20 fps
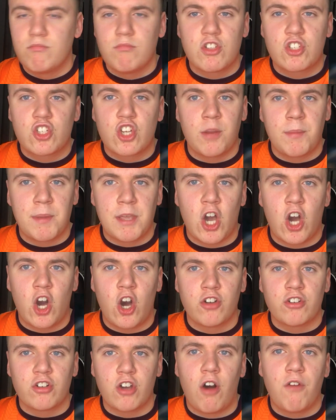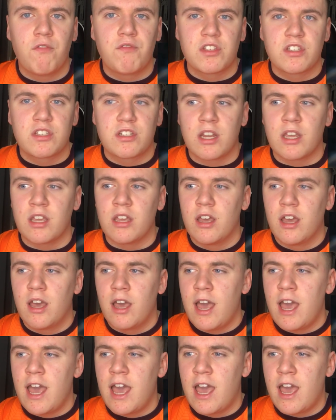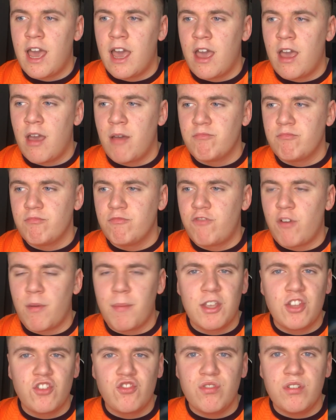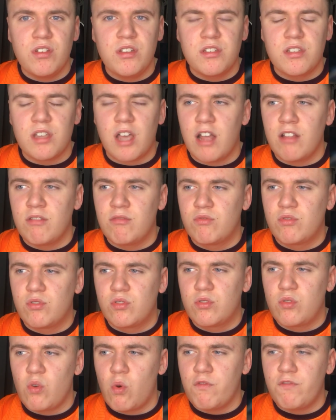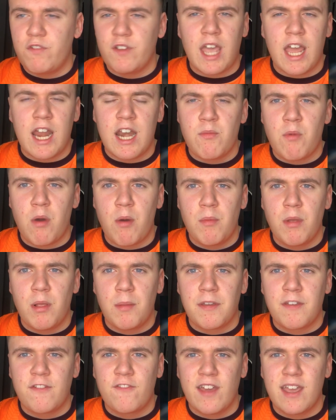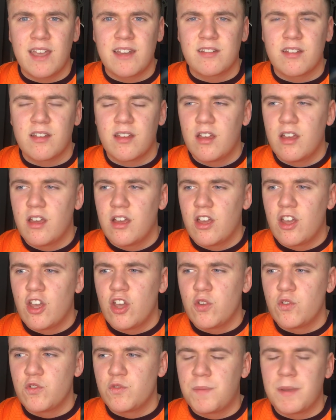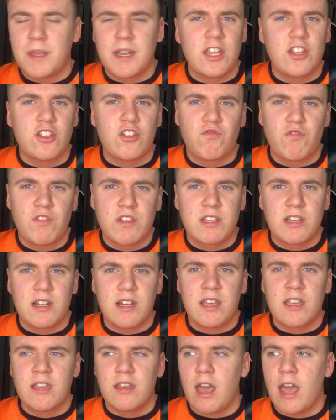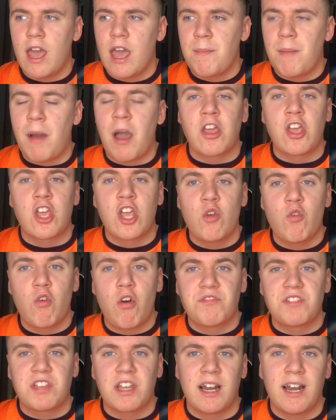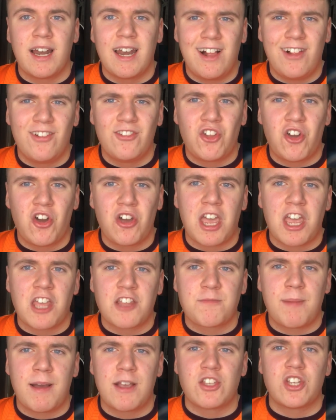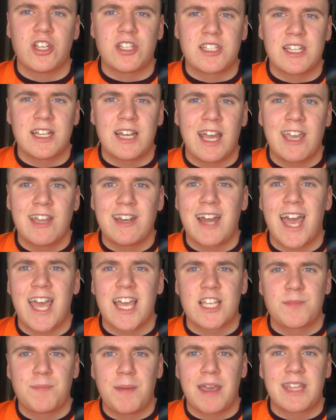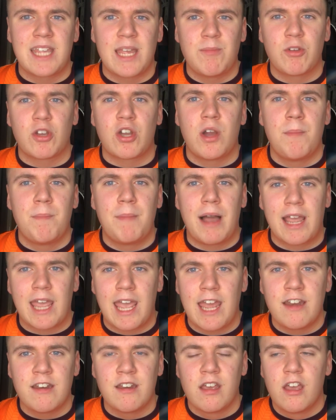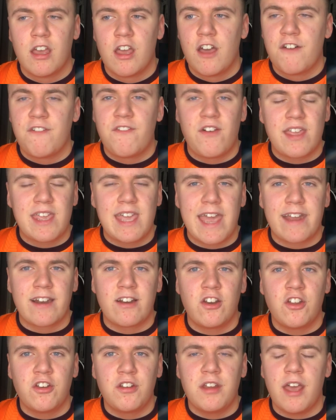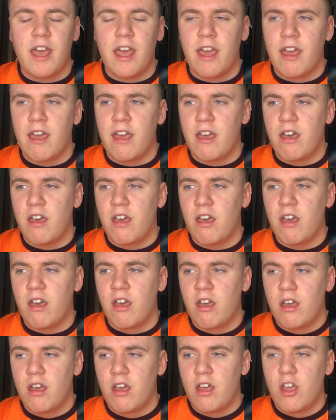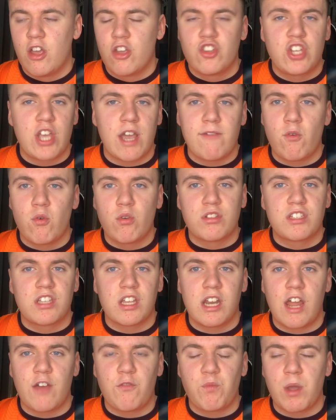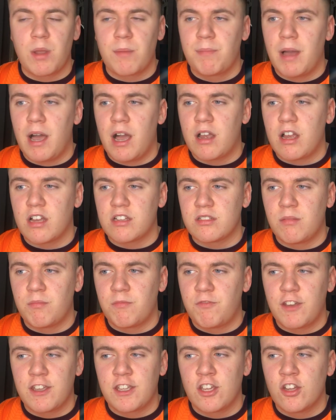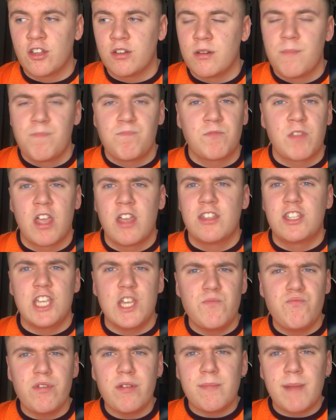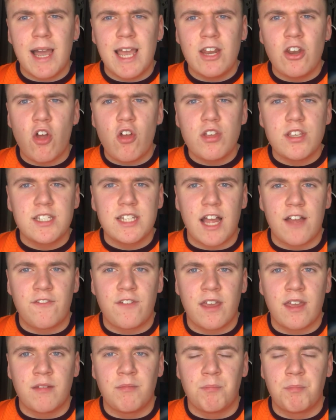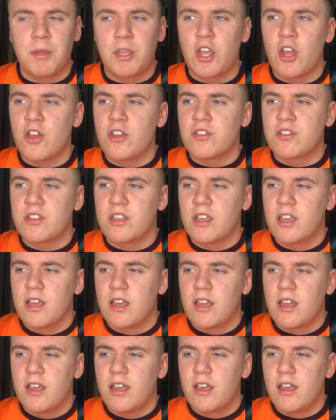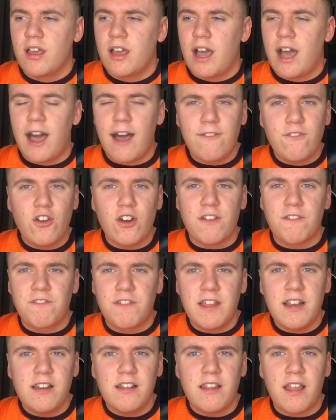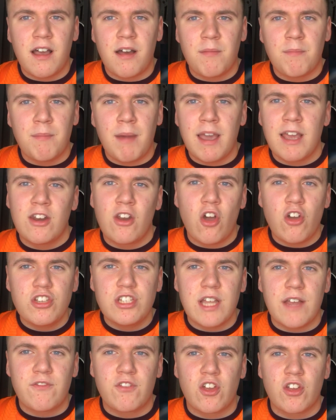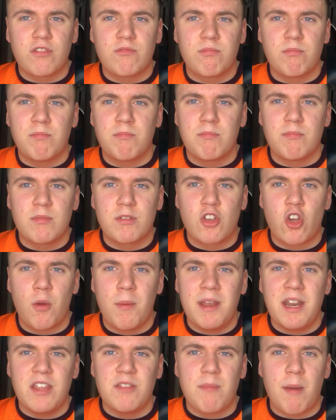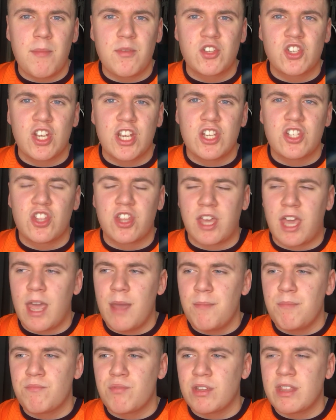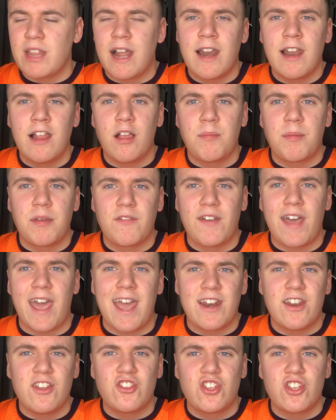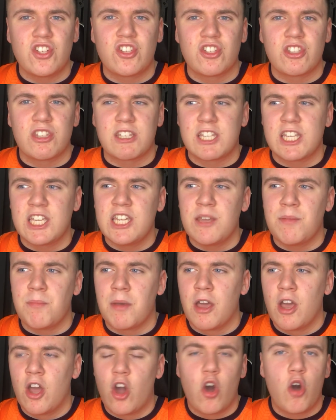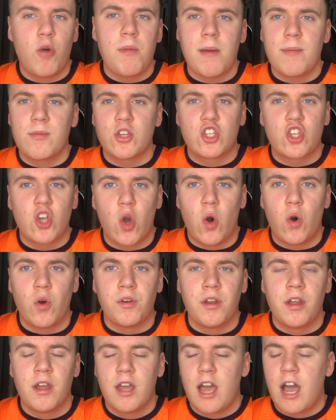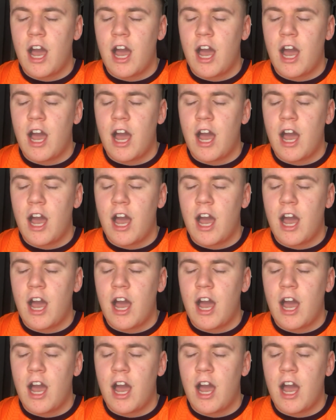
It's going to be hard, obviously. From injuries, I don't think anyone will be fit who's been injured recently. Man Q obviously had a little knock against Manchester United. I expect him to come back in for Yedlin. Jet Rose, say left wing back, as I'm thinking. Do you bring Matty Longstaff in? Because I've got a feeling that Matty Longstaff could come in and maybe change the game and bring that little bit of energy to the team. Or maybe Sean.